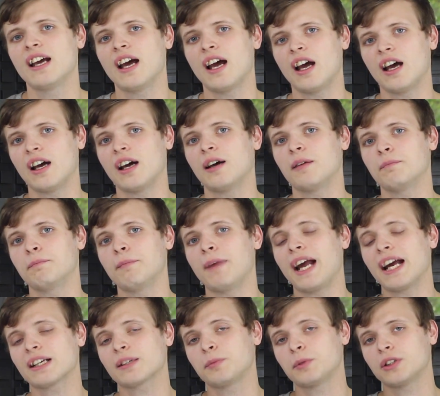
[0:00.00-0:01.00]

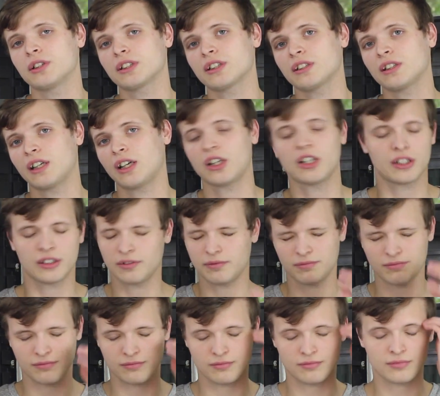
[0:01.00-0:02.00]
MacBook or
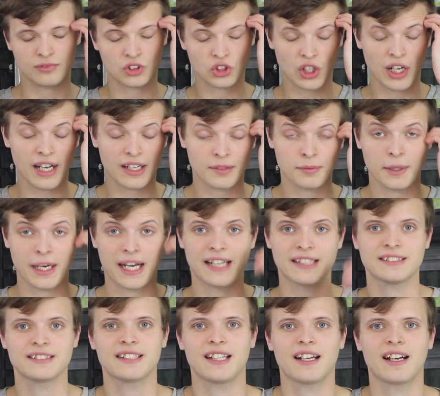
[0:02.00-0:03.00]

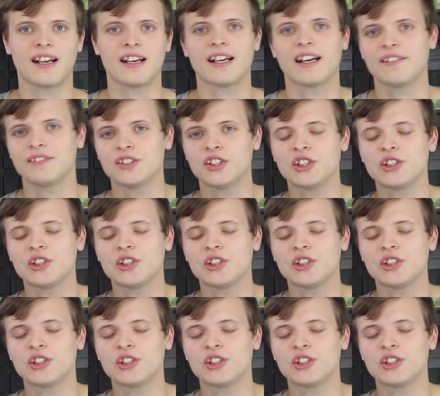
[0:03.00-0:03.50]
trackpads that I have